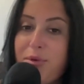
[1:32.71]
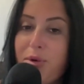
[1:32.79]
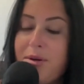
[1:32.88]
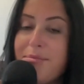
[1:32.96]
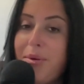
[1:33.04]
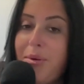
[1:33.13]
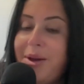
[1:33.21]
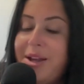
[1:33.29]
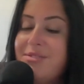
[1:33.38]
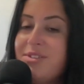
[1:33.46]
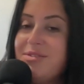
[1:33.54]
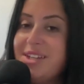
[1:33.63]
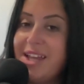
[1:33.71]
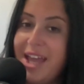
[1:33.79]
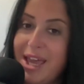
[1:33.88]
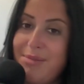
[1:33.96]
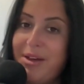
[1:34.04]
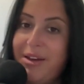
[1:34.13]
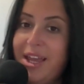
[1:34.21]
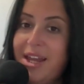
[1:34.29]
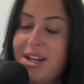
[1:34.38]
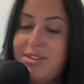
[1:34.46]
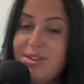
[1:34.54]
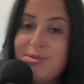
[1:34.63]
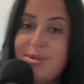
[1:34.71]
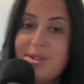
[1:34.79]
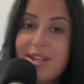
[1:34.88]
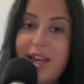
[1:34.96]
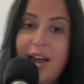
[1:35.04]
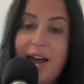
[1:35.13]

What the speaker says: $4.58 million, and this was